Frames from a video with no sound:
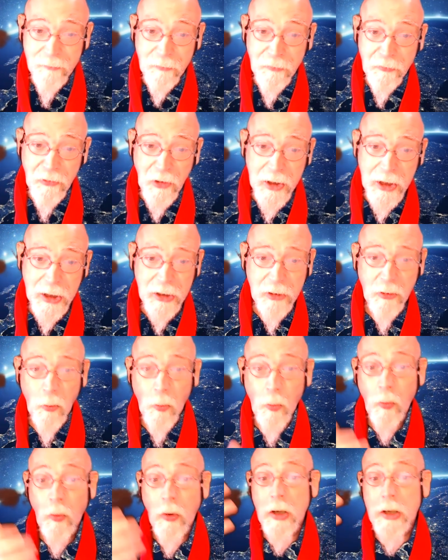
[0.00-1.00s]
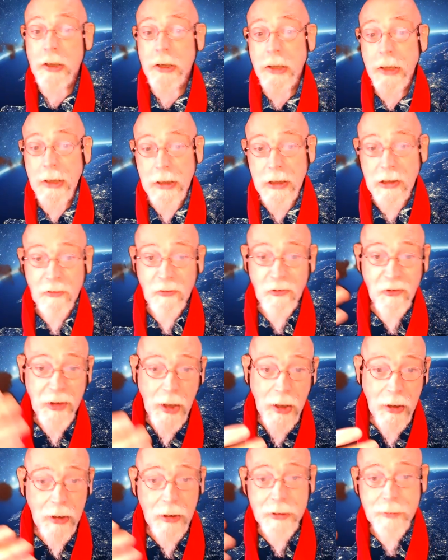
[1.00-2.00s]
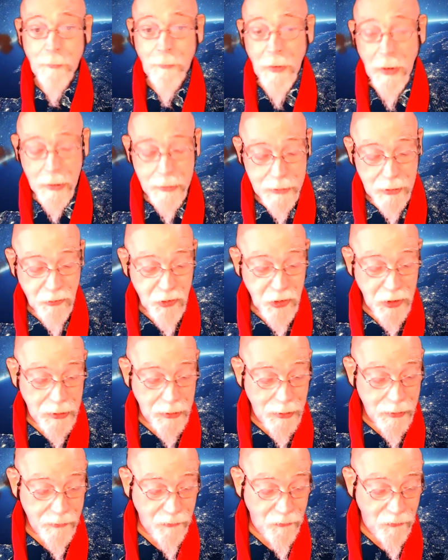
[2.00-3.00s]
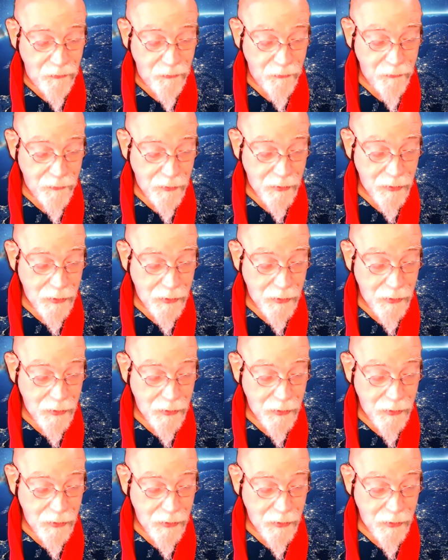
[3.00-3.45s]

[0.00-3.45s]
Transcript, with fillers: of saying, why is God punishing us?